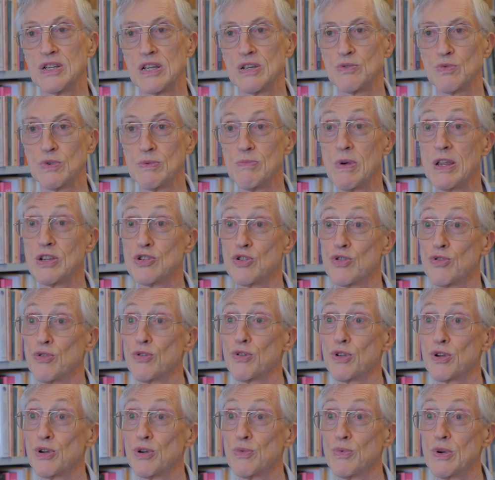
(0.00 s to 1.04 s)
as we mentioned
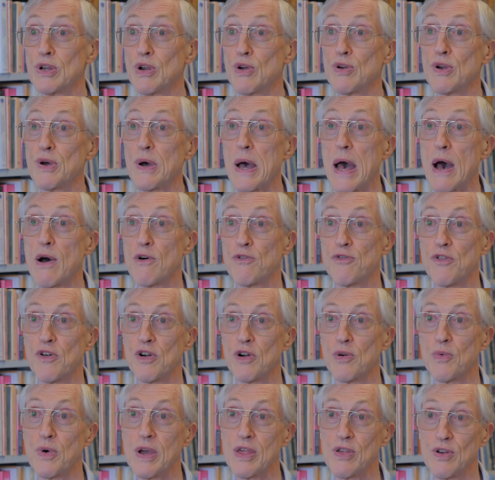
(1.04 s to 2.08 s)
earlier, we don't know how
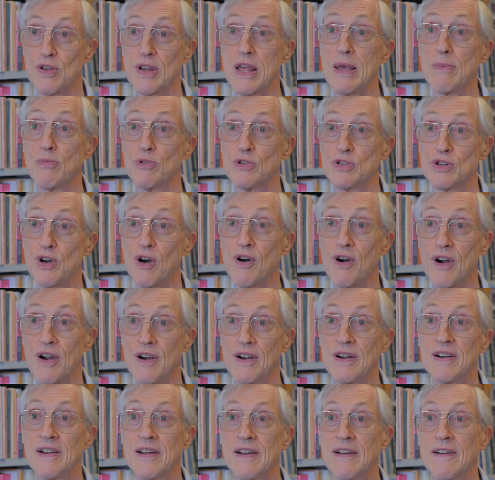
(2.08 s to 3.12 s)
far away the neighbors
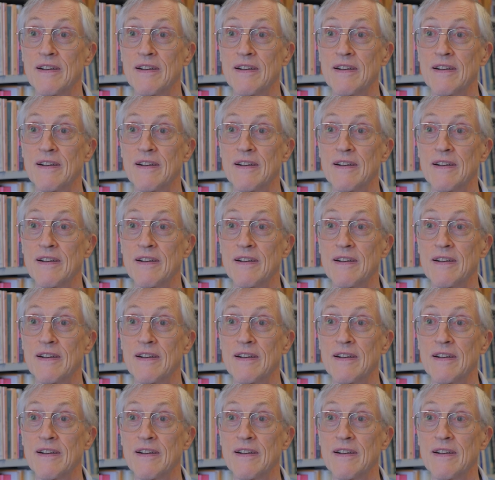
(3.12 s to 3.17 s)
are.